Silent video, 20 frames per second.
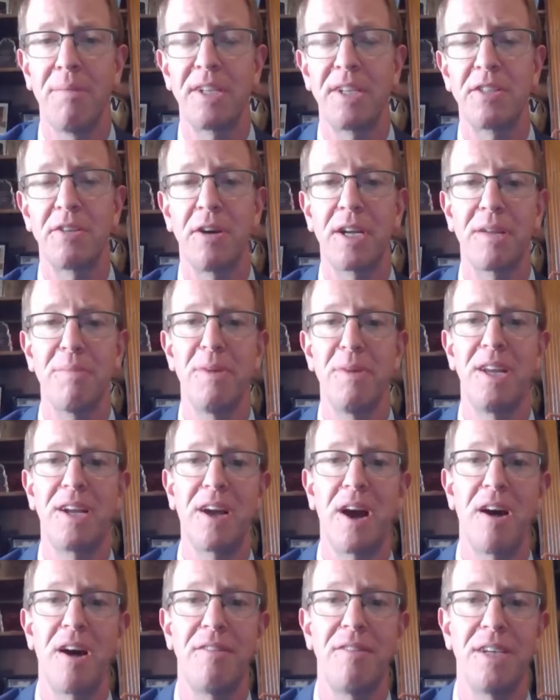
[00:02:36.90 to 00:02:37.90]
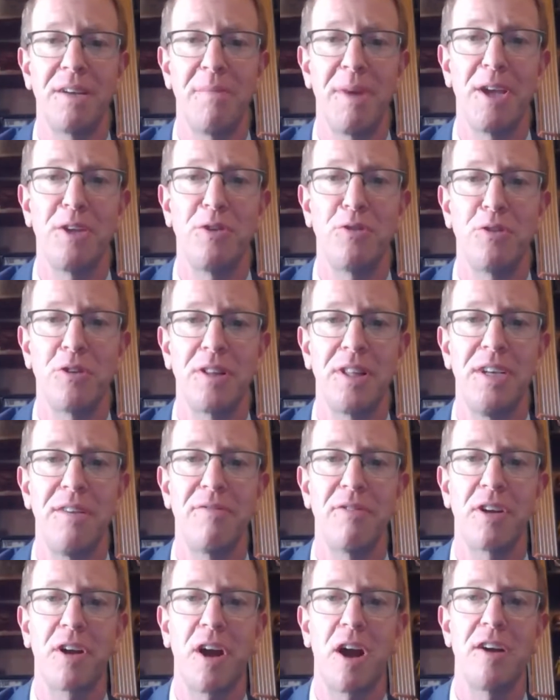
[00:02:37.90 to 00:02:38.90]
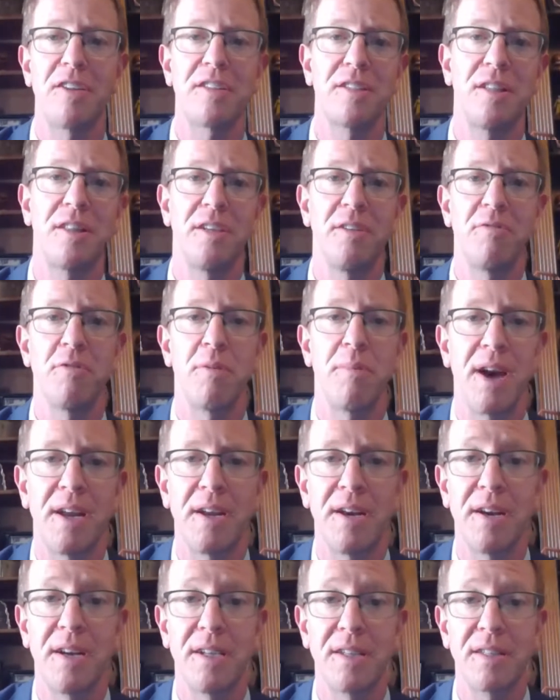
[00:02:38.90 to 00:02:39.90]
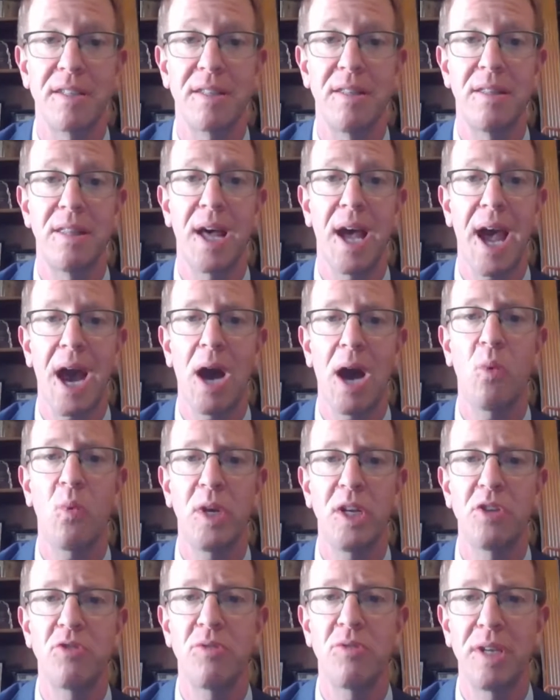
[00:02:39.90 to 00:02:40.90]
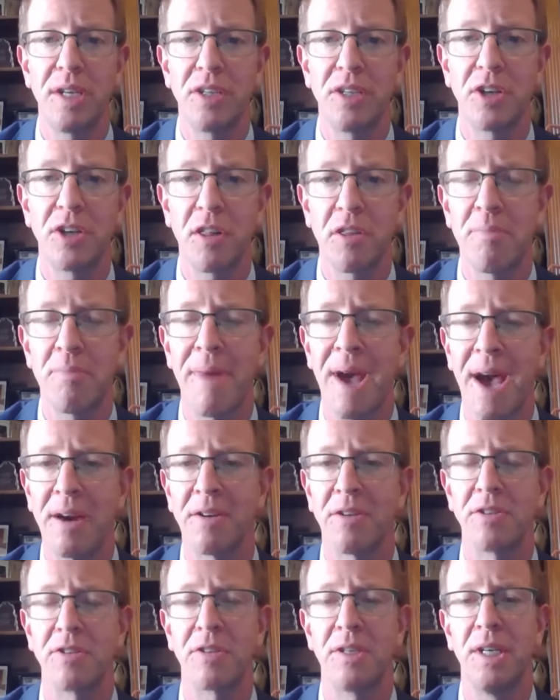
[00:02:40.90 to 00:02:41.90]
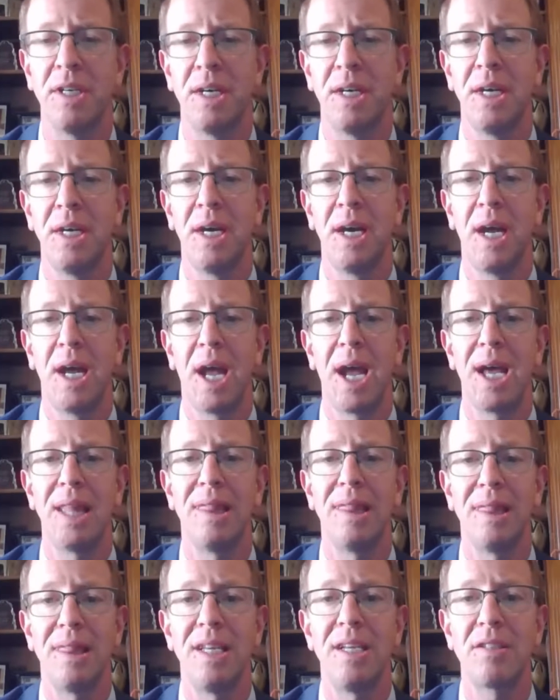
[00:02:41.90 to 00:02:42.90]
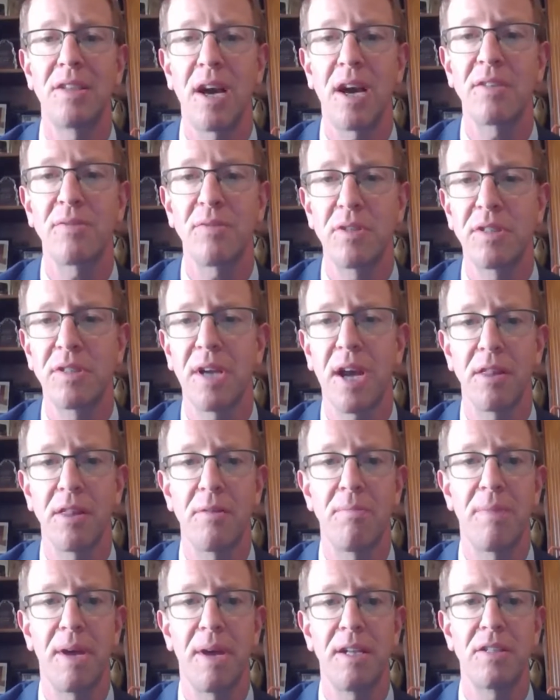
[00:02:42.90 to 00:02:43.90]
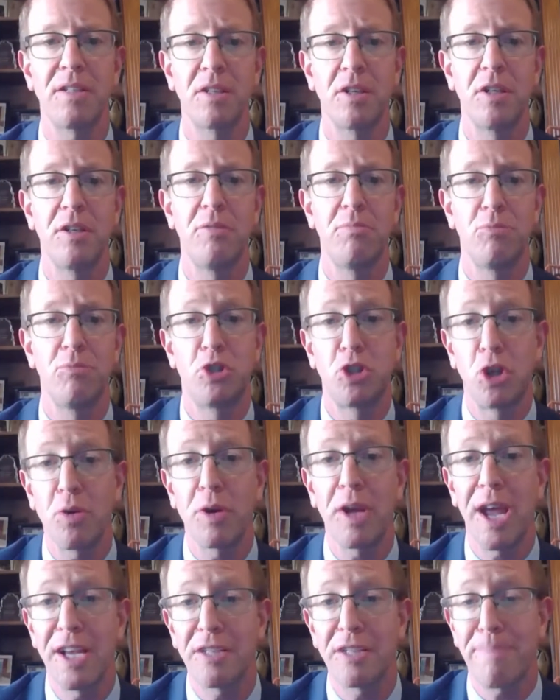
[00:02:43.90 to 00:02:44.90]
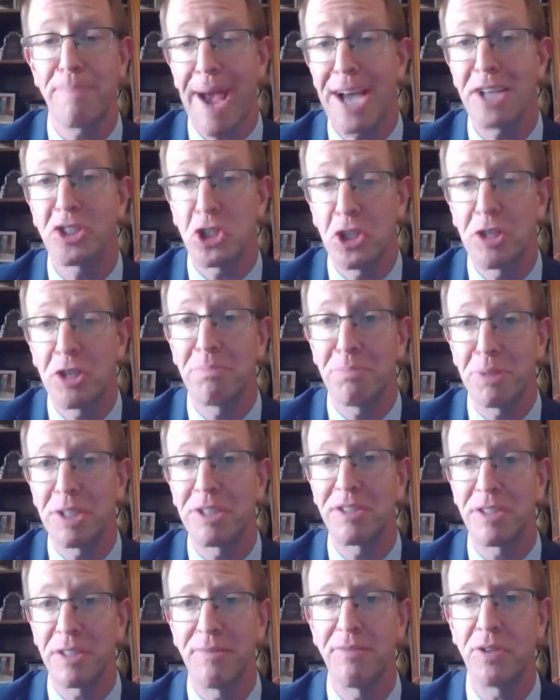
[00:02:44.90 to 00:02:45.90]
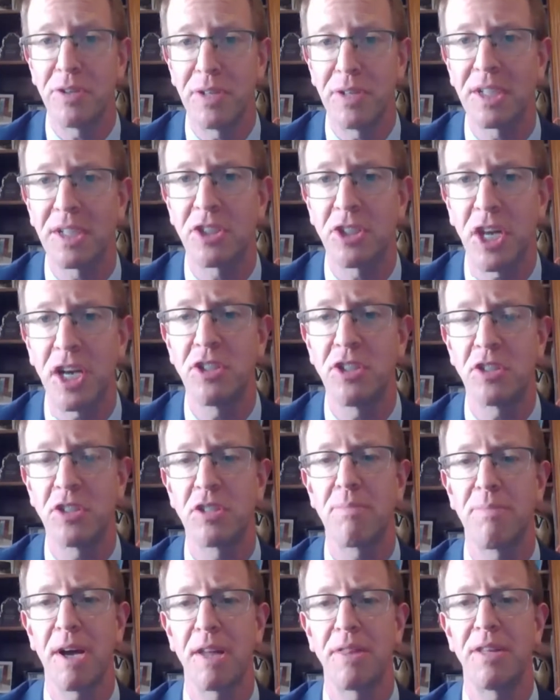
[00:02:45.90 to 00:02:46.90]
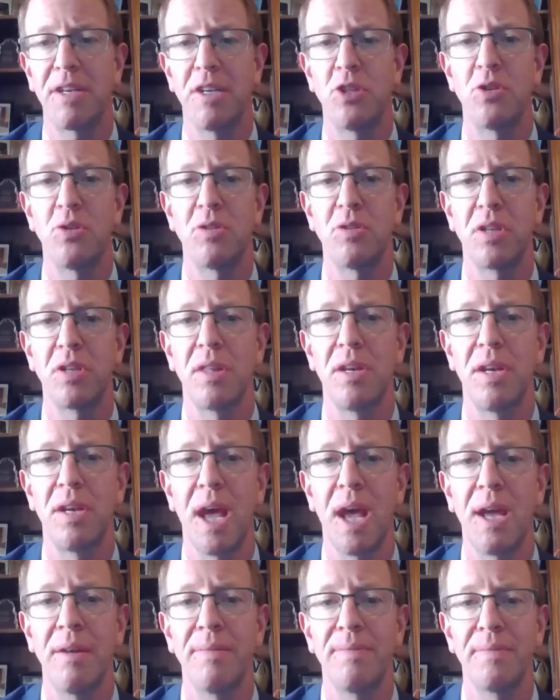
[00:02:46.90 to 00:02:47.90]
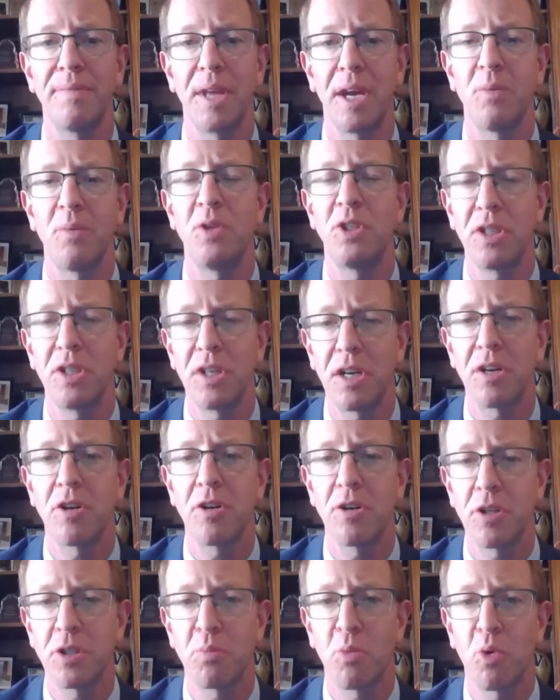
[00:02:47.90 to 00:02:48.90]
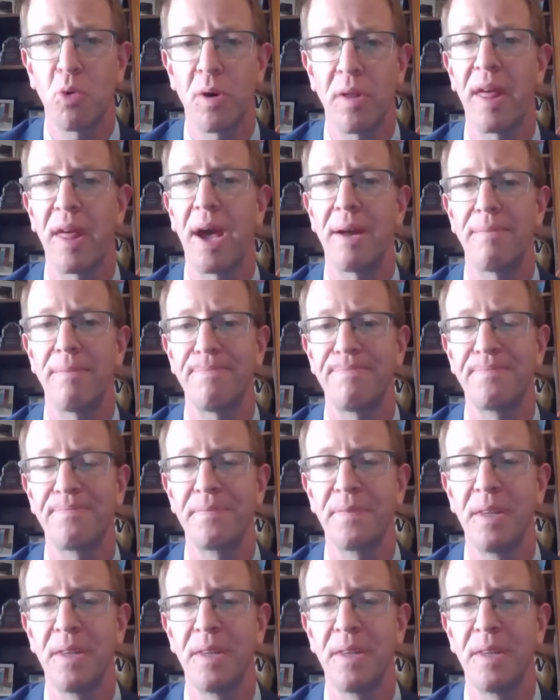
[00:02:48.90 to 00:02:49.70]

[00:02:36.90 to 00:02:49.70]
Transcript: My select committee colleague Emanuel Cleaver constantly reminded us that how we treat each other matters and these Oxford style debates could showcase passionate but civil exchanges about the issues of the day, and we should encourage more of that.